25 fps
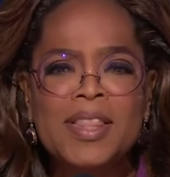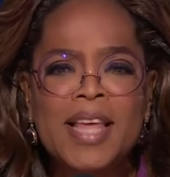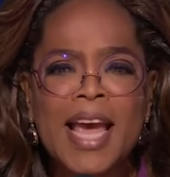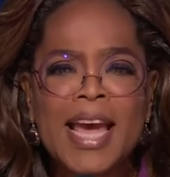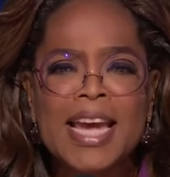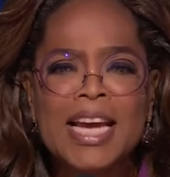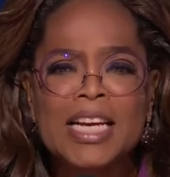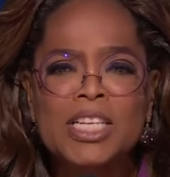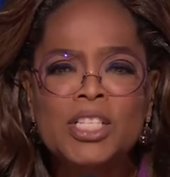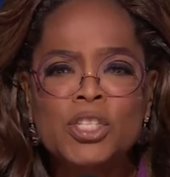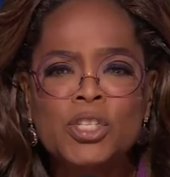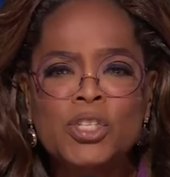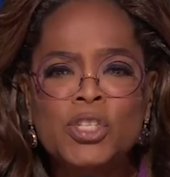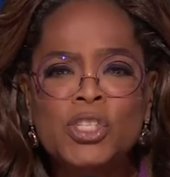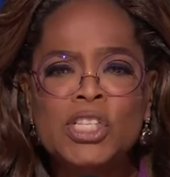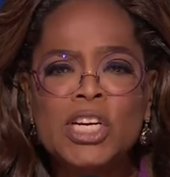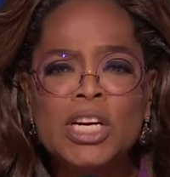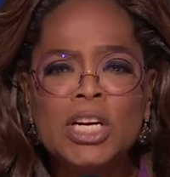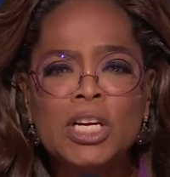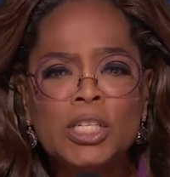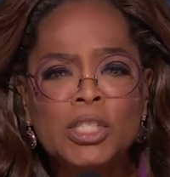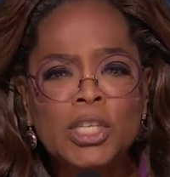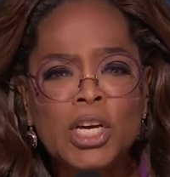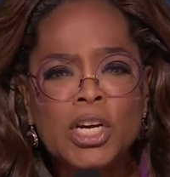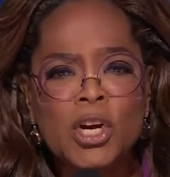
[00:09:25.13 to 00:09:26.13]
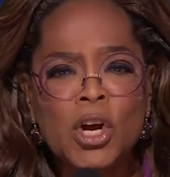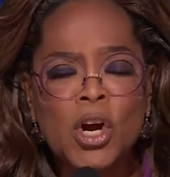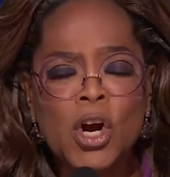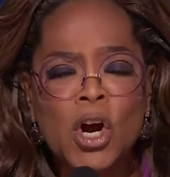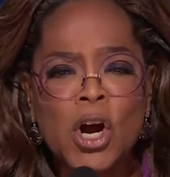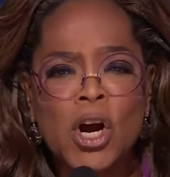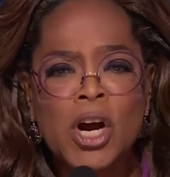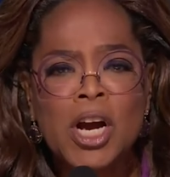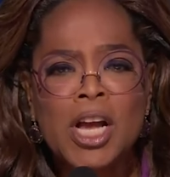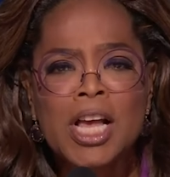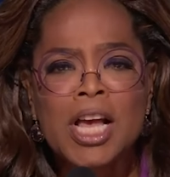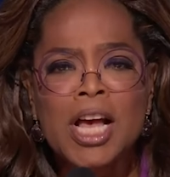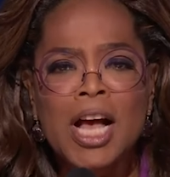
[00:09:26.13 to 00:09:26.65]
They instilled in
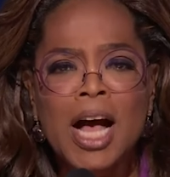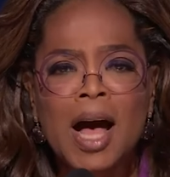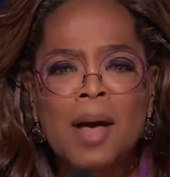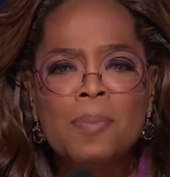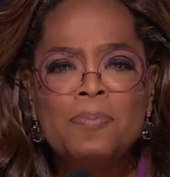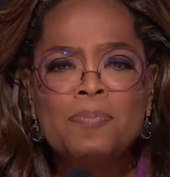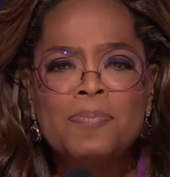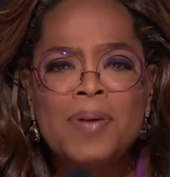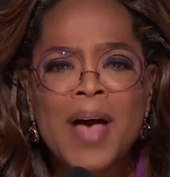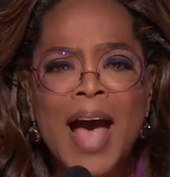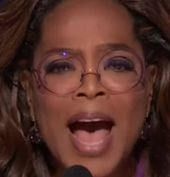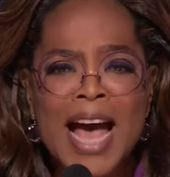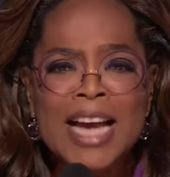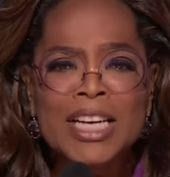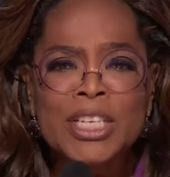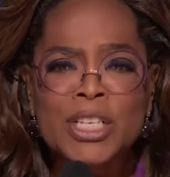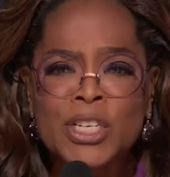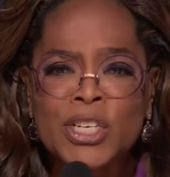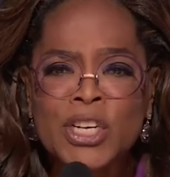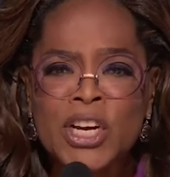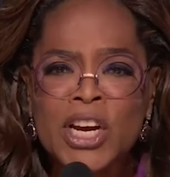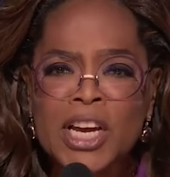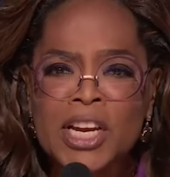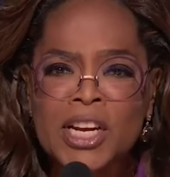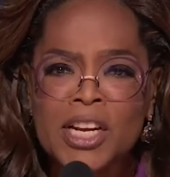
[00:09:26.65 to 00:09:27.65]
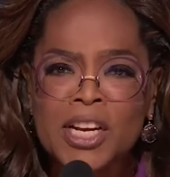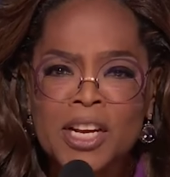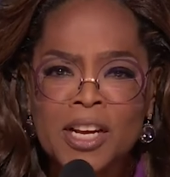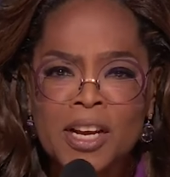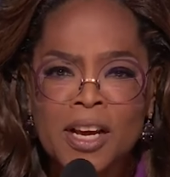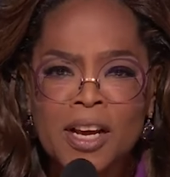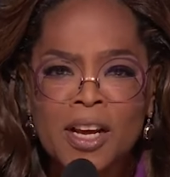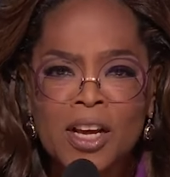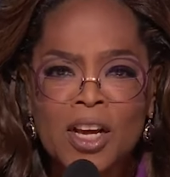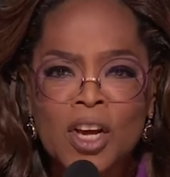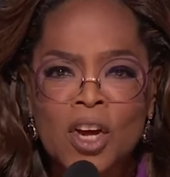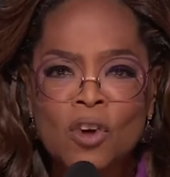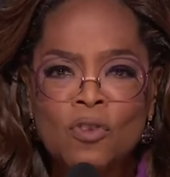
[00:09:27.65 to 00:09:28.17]
her a passion
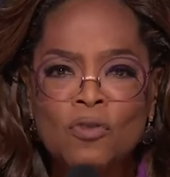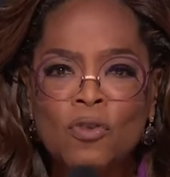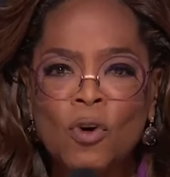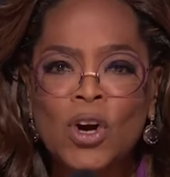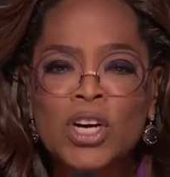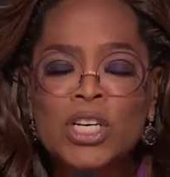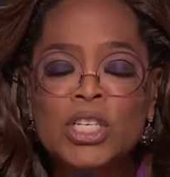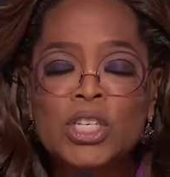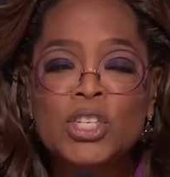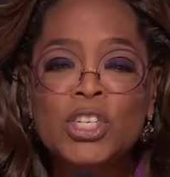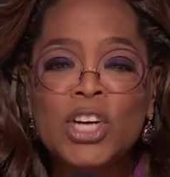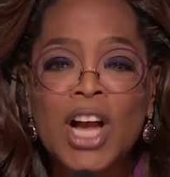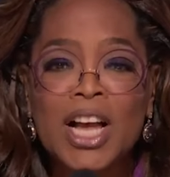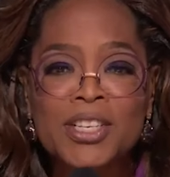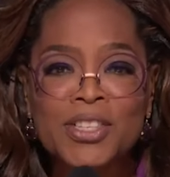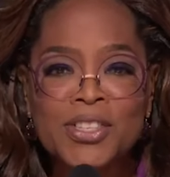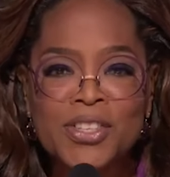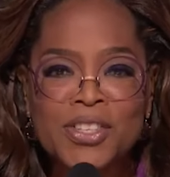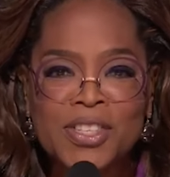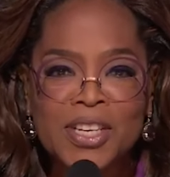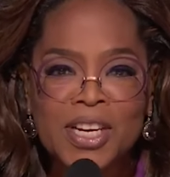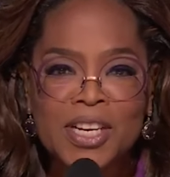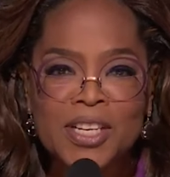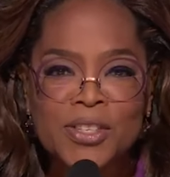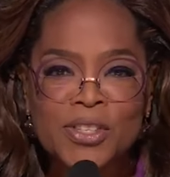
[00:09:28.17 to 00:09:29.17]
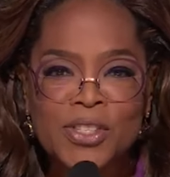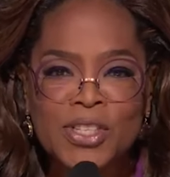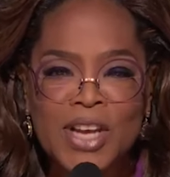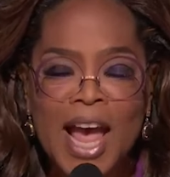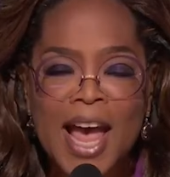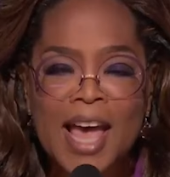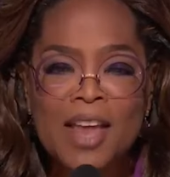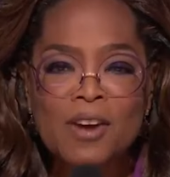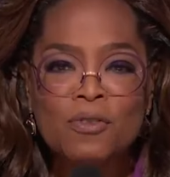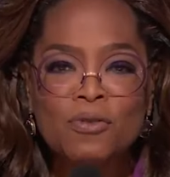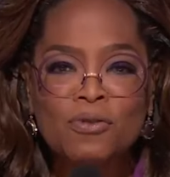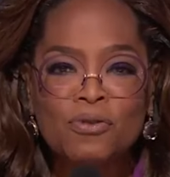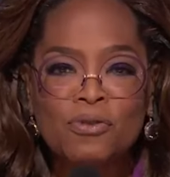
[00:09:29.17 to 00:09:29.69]
for justice
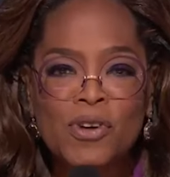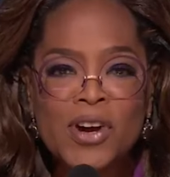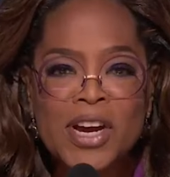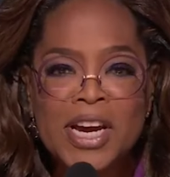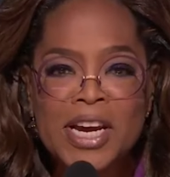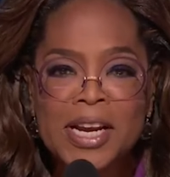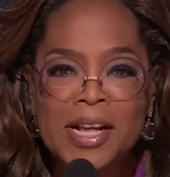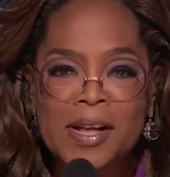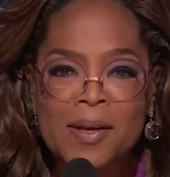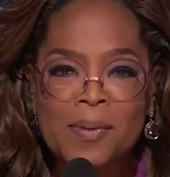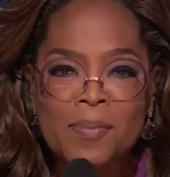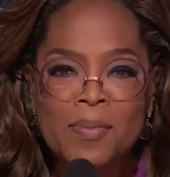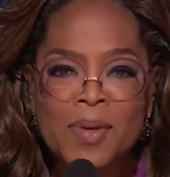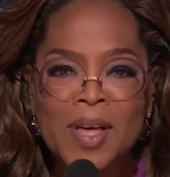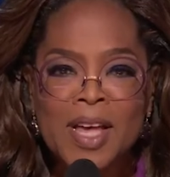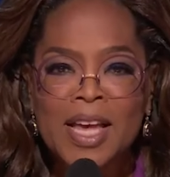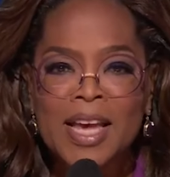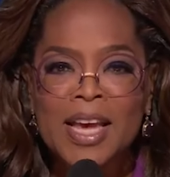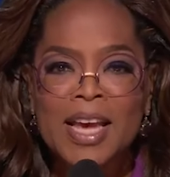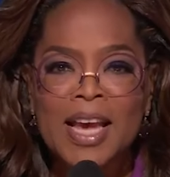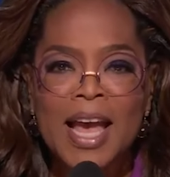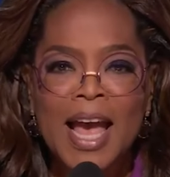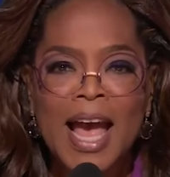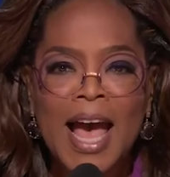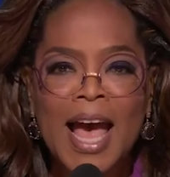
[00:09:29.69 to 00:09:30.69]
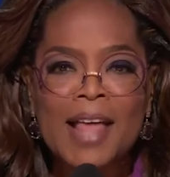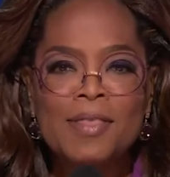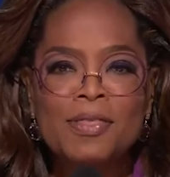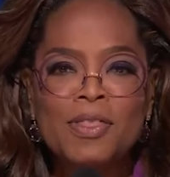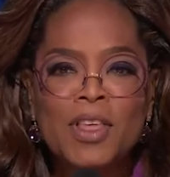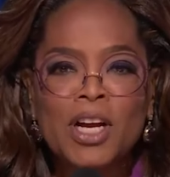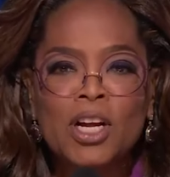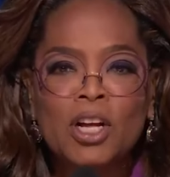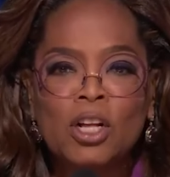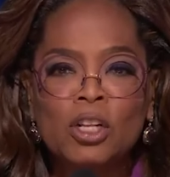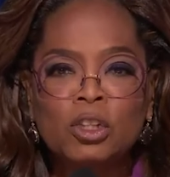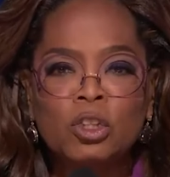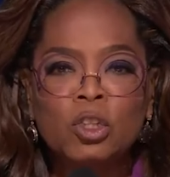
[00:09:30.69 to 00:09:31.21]
and freedom and
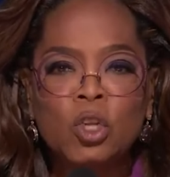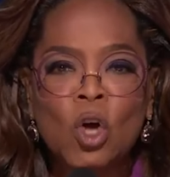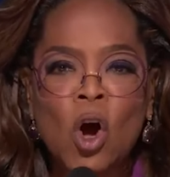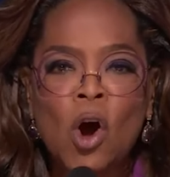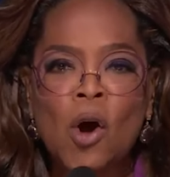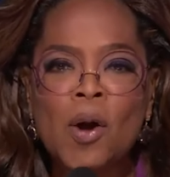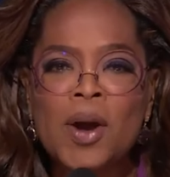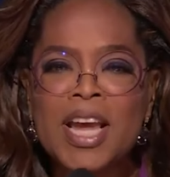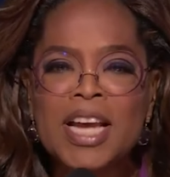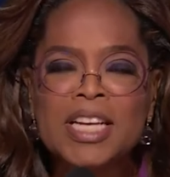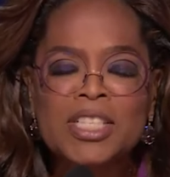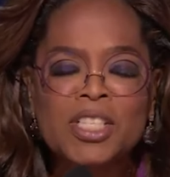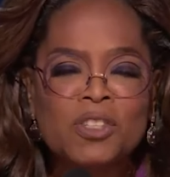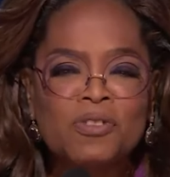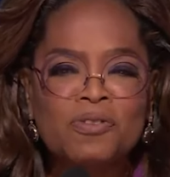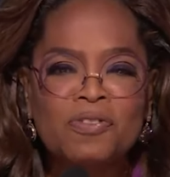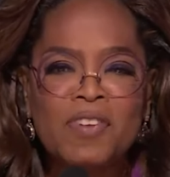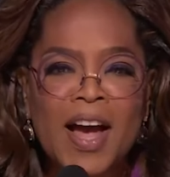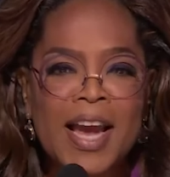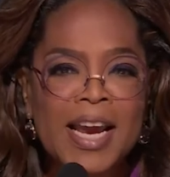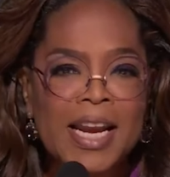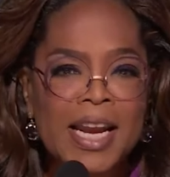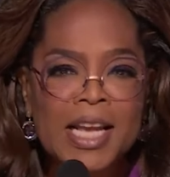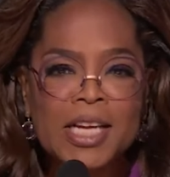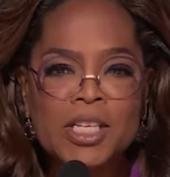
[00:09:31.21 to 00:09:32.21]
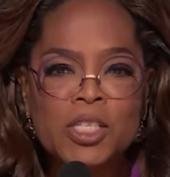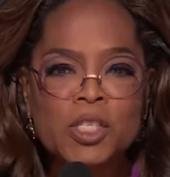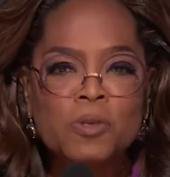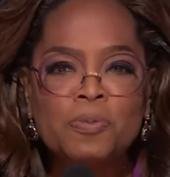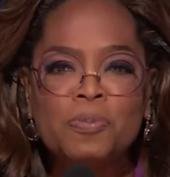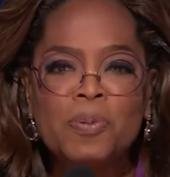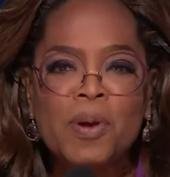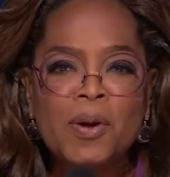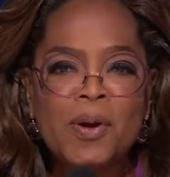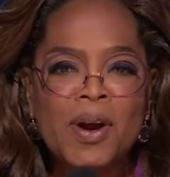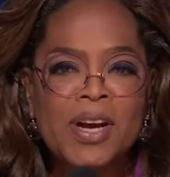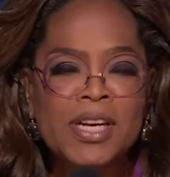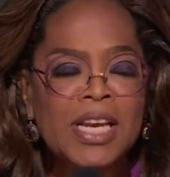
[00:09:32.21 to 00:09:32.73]
the glorious fighting
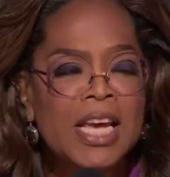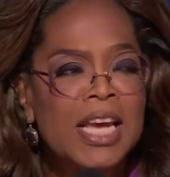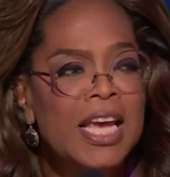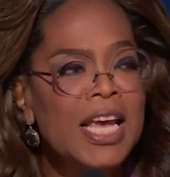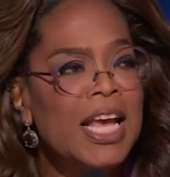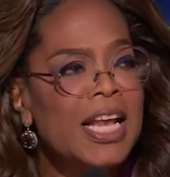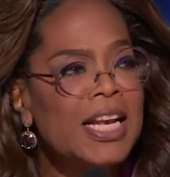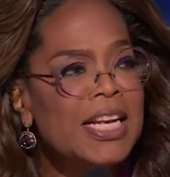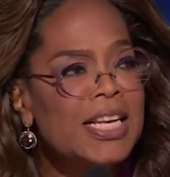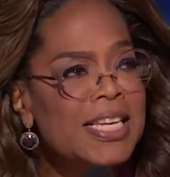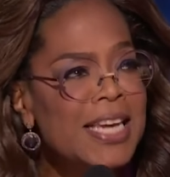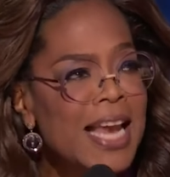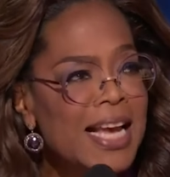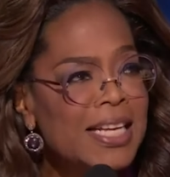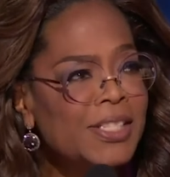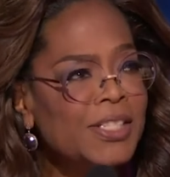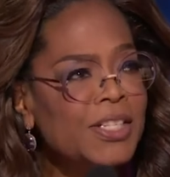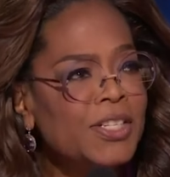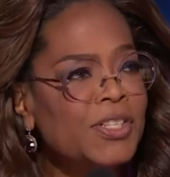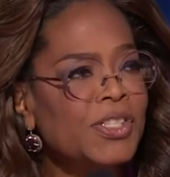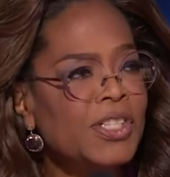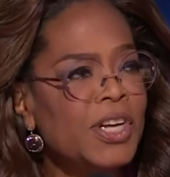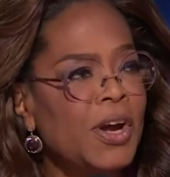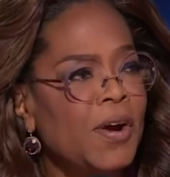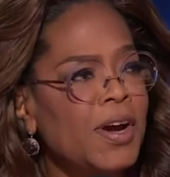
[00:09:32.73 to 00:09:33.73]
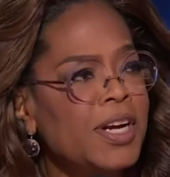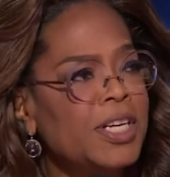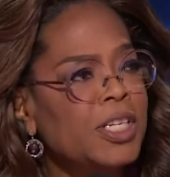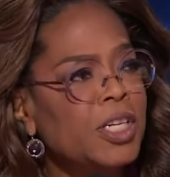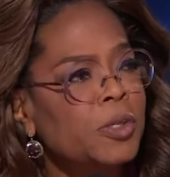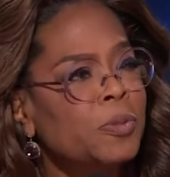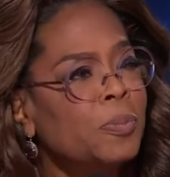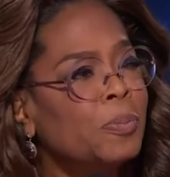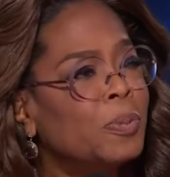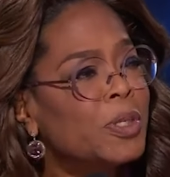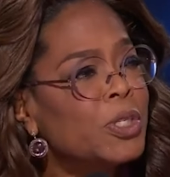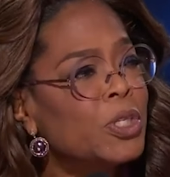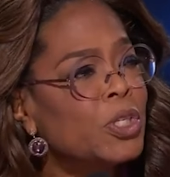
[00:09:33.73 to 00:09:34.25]
spirit necessary
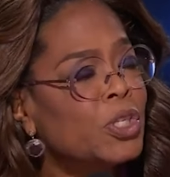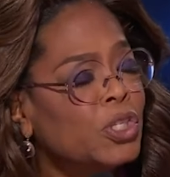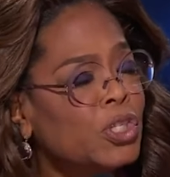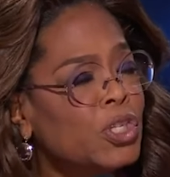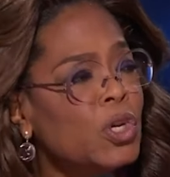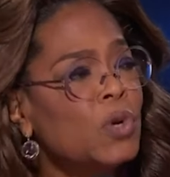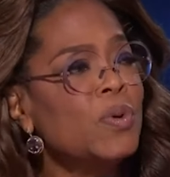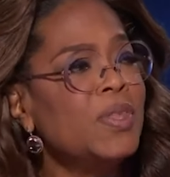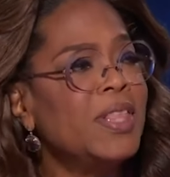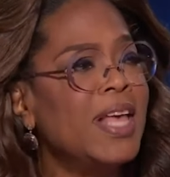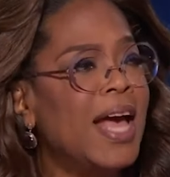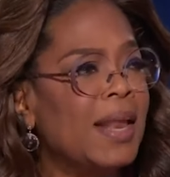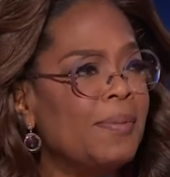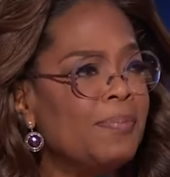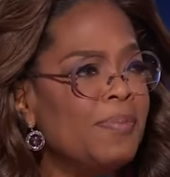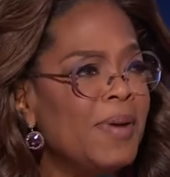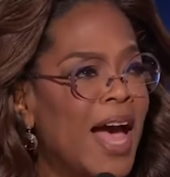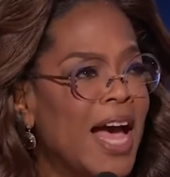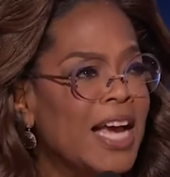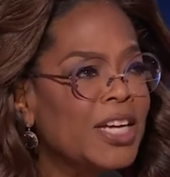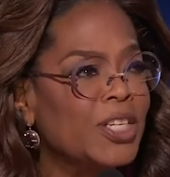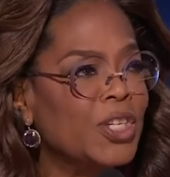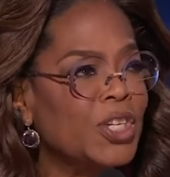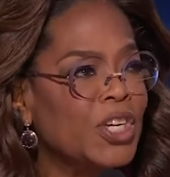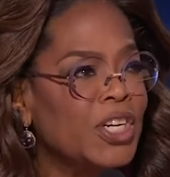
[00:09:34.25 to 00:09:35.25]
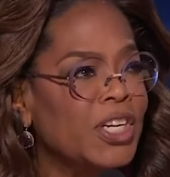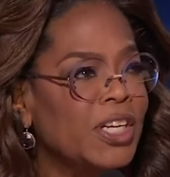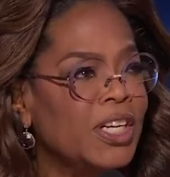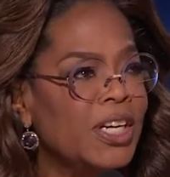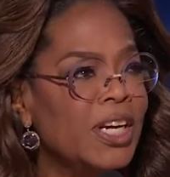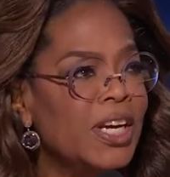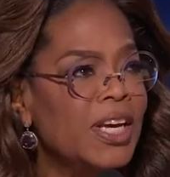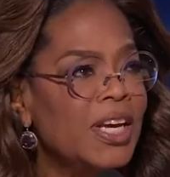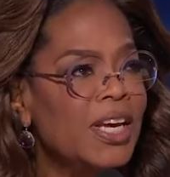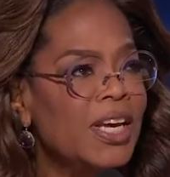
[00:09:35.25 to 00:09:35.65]
to pursue that passion.